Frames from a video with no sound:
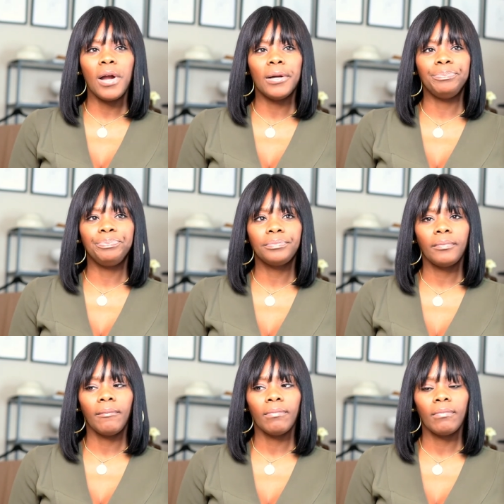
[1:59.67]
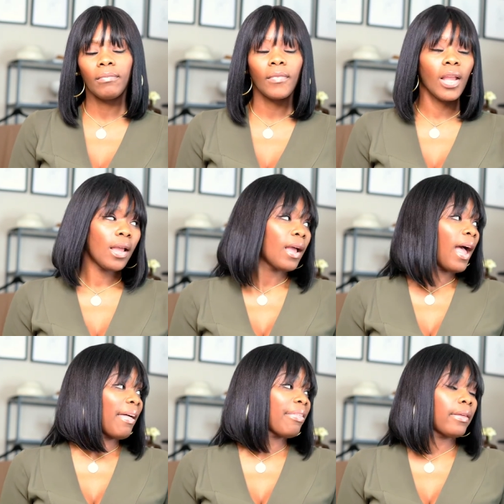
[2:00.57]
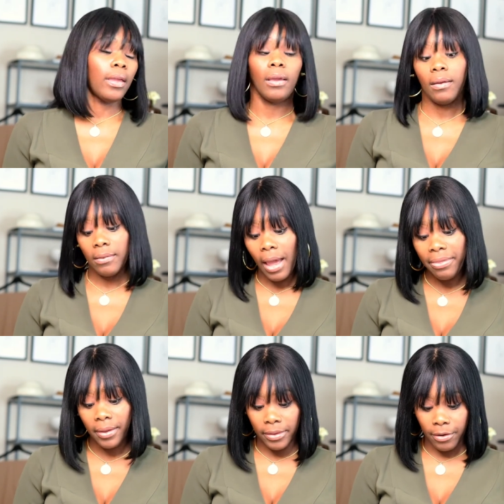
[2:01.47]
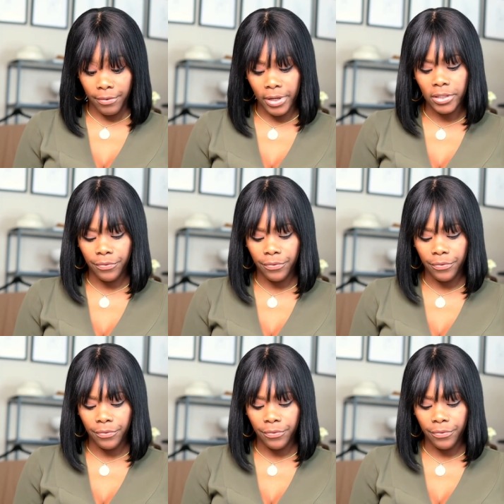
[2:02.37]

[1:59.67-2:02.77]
Um, I think. I think they're, it's